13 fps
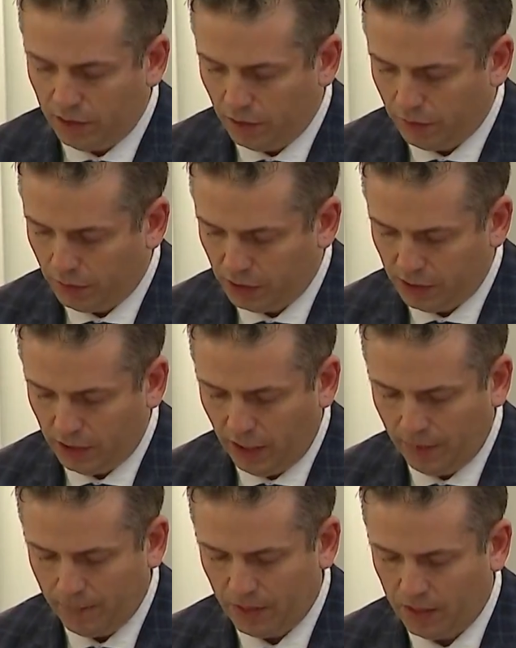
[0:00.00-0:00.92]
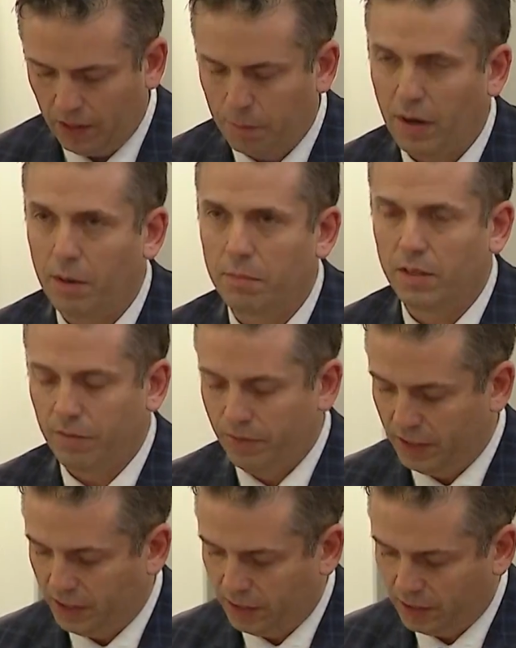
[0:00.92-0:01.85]
University in the Department of
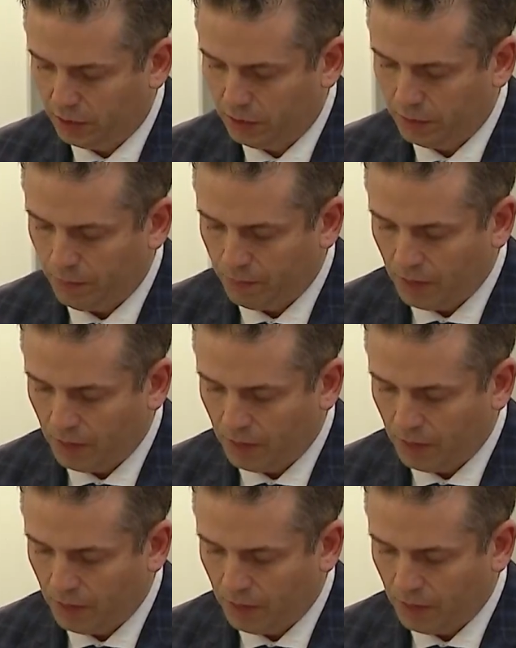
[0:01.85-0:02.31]
Physics.